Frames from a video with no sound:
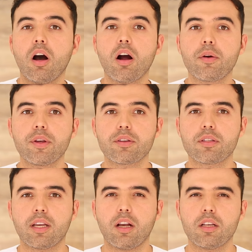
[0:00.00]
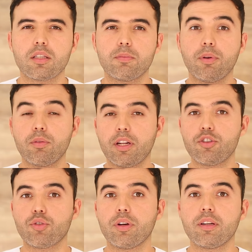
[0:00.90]
aureus that causes bone and
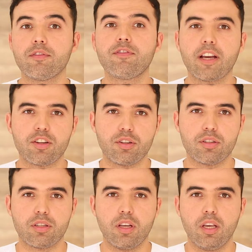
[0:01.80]
joint infections,